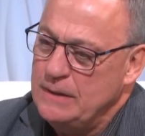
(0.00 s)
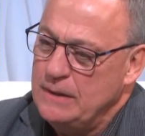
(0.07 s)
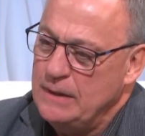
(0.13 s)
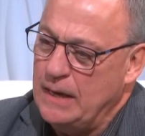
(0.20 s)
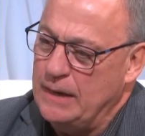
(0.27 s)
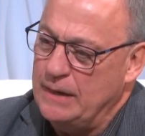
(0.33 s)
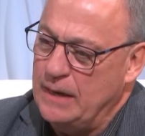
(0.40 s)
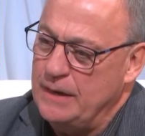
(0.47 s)

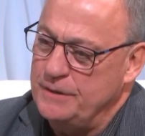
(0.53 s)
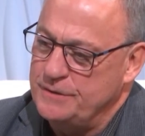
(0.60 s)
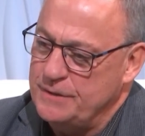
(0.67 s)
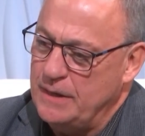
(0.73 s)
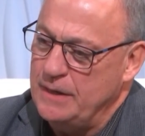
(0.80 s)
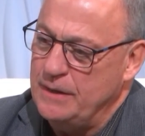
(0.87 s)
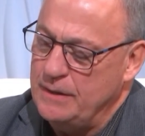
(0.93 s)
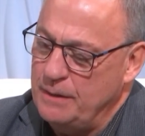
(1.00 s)
And I
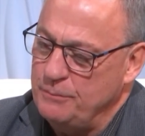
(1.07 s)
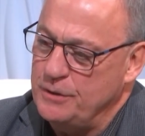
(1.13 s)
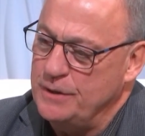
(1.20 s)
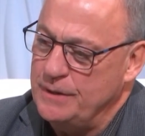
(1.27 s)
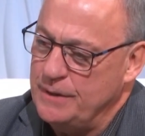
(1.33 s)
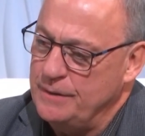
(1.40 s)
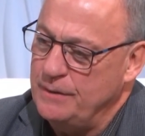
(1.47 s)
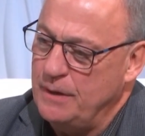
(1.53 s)
decided I'm
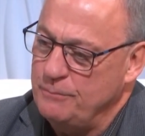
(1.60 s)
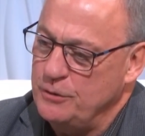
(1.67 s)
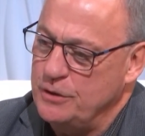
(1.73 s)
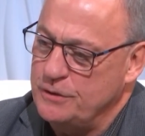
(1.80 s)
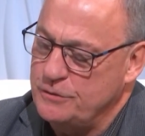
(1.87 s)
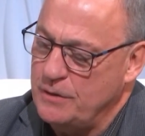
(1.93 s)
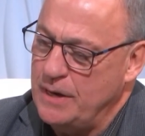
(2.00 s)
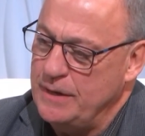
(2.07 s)
gonna
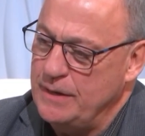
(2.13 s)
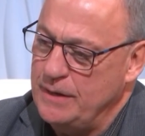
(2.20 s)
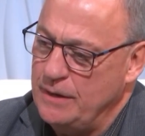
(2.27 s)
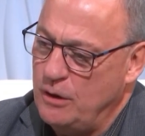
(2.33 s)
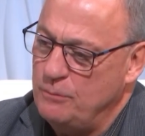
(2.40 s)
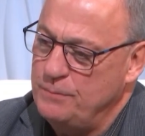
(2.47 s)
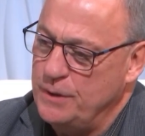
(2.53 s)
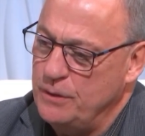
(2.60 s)
try to
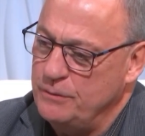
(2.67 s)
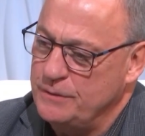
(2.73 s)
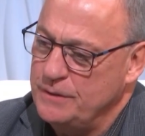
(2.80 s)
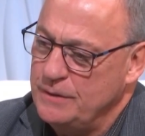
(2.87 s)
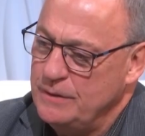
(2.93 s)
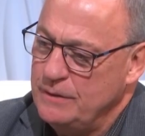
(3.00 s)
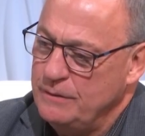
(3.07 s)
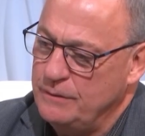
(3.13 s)
help out
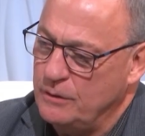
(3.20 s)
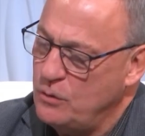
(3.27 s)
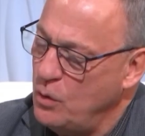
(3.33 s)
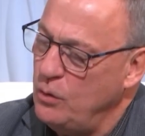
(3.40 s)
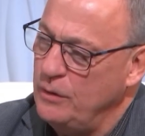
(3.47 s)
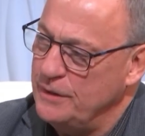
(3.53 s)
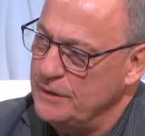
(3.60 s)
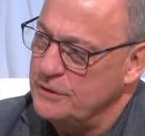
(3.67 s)
the
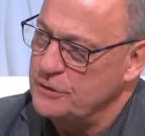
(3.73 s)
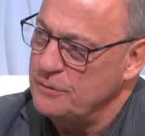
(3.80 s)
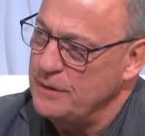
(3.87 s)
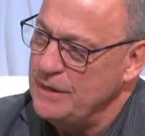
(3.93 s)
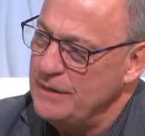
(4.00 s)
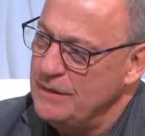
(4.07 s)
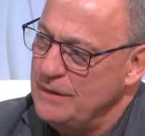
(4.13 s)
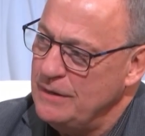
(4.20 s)
coal
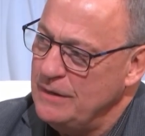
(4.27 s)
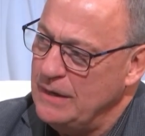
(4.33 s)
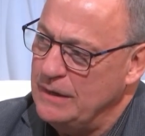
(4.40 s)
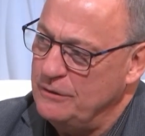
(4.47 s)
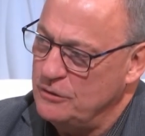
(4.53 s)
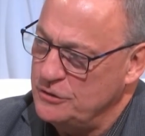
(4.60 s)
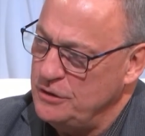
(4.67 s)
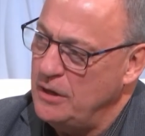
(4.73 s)
industry.
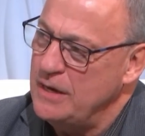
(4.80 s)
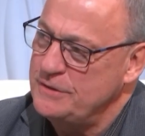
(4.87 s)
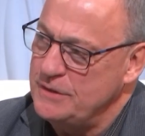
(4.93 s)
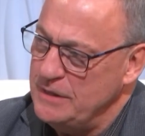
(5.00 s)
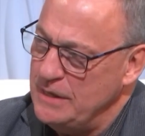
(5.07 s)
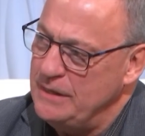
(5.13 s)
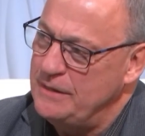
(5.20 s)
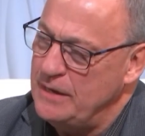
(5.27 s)
And there's lots of
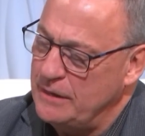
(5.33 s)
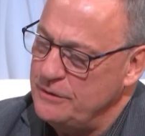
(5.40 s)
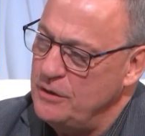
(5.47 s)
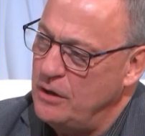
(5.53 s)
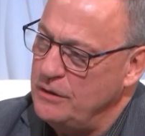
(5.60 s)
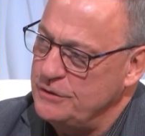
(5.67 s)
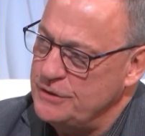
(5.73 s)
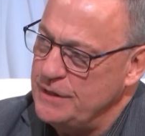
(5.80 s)
neat
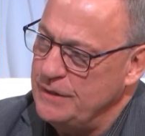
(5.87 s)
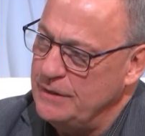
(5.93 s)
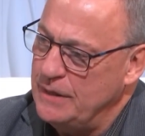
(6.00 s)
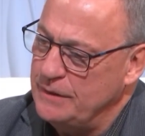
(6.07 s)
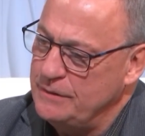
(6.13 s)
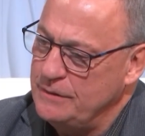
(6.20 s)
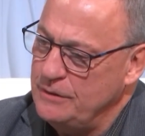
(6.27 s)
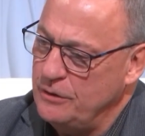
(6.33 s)
technology
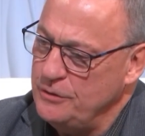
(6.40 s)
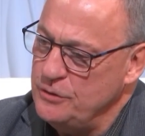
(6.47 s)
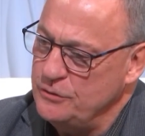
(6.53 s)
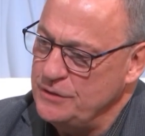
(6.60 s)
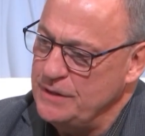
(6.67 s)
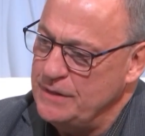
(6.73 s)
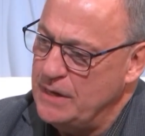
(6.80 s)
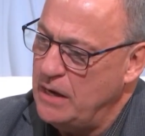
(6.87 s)
that they're
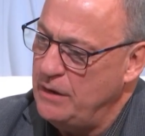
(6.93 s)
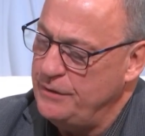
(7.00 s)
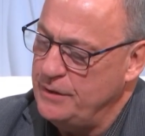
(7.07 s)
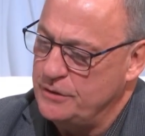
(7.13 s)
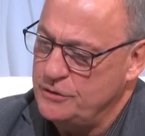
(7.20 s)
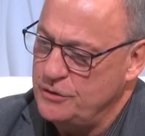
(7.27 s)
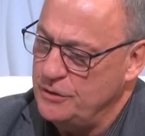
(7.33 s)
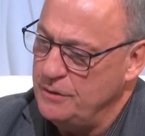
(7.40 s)
using now
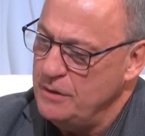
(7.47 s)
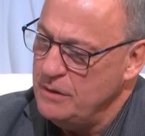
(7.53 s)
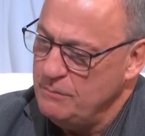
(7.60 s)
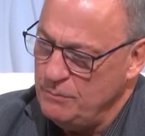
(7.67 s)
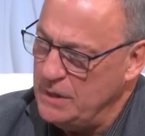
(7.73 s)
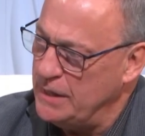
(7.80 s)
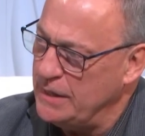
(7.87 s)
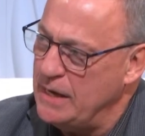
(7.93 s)
that should
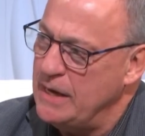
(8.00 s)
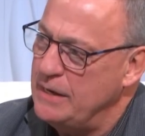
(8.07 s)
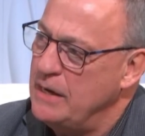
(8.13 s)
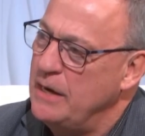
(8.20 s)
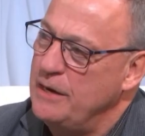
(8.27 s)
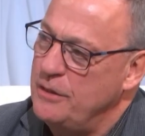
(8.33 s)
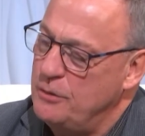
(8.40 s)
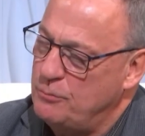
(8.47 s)
mitigate
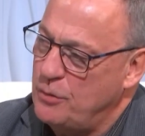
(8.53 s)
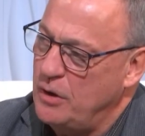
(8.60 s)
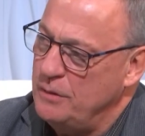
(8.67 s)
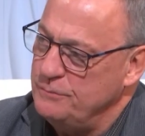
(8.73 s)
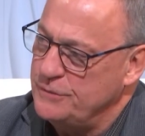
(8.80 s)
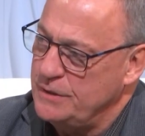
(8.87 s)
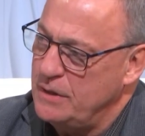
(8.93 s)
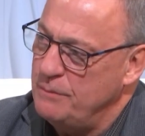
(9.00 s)
any of the
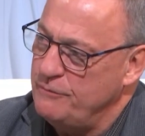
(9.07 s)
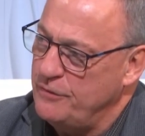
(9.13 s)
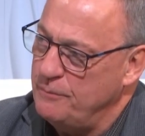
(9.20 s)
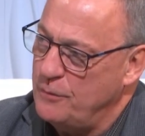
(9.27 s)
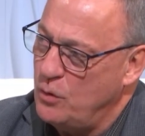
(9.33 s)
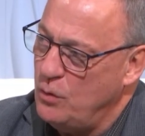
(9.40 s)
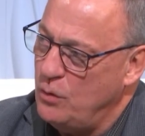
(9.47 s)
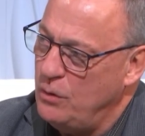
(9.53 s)
problems that come from
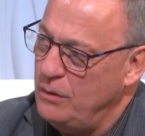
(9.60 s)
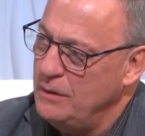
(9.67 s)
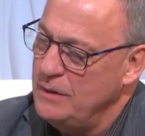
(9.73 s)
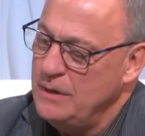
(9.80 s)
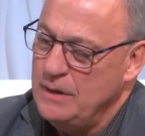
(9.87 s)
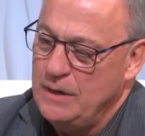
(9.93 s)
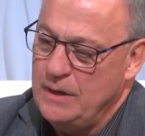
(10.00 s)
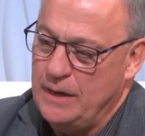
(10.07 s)
coal.
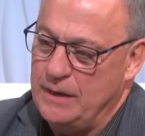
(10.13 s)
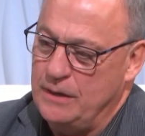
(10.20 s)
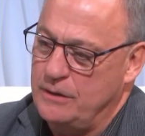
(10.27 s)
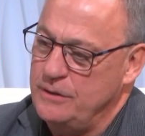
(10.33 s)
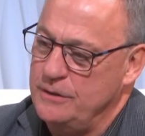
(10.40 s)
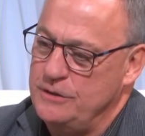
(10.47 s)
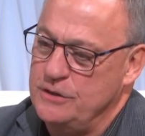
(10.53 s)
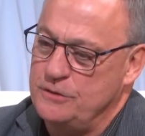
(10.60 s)
And it
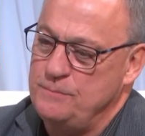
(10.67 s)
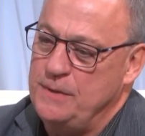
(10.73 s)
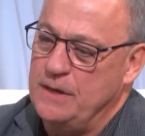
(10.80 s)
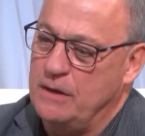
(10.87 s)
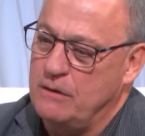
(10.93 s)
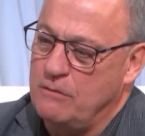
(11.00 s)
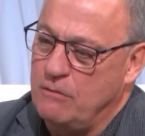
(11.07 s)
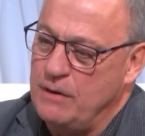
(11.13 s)
could just be a
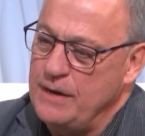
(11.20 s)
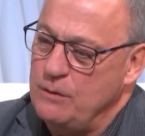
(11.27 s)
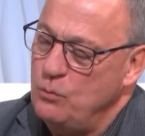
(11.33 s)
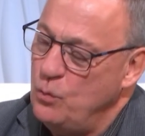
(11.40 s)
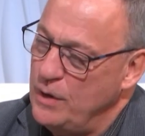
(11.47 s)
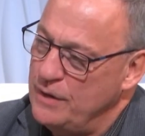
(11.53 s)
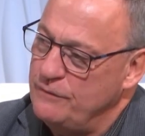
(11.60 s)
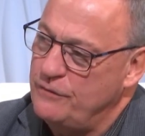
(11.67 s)
great
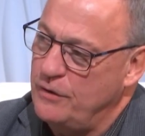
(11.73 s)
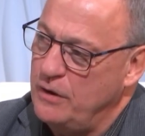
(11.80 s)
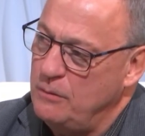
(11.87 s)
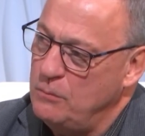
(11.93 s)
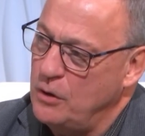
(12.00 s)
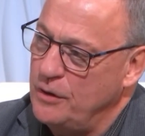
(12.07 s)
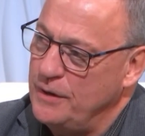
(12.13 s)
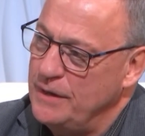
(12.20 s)
win for
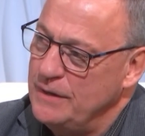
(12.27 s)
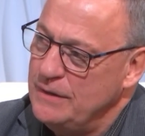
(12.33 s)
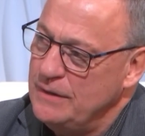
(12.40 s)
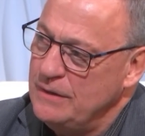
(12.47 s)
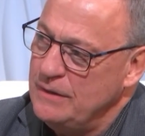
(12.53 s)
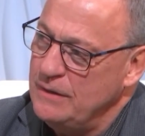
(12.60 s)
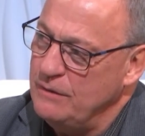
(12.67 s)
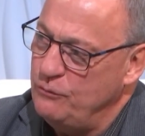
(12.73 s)
Alberta
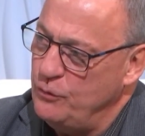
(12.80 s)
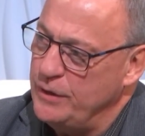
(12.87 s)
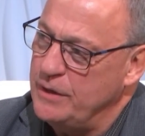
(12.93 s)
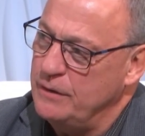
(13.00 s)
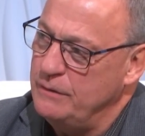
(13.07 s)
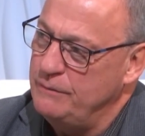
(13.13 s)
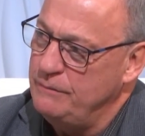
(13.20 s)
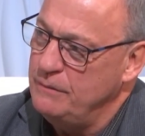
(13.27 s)
if we
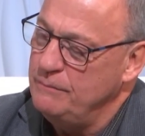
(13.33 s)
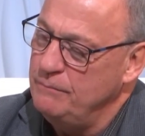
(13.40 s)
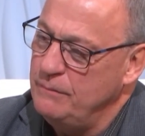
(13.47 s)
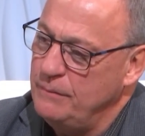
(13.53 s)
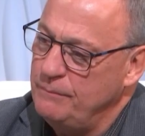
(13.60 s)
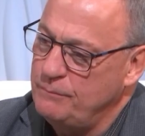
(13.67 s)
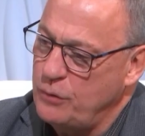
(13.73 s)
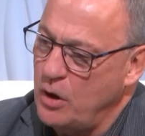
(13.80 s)
could
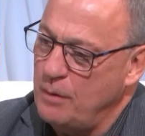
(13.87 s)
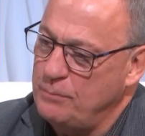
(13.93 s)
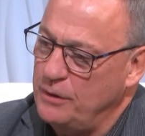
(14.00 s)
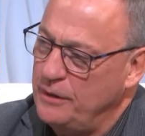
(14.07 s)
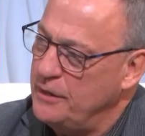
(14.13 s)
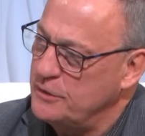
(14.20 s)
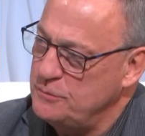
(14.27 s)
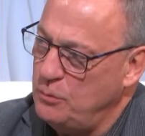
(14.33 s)

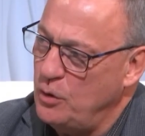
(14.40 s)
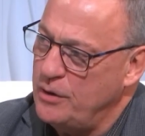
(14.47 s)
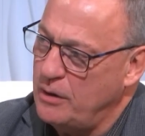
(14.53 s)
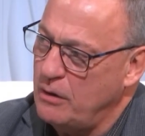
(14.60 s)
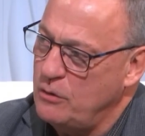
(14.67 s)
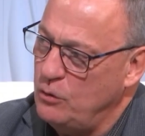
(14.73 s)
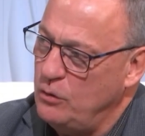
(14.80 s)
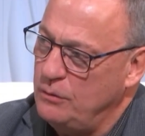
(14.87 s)
properly exploit our
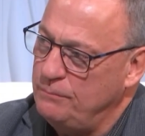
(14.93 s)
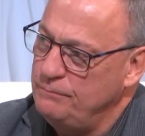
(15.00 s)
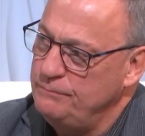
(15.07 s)
coal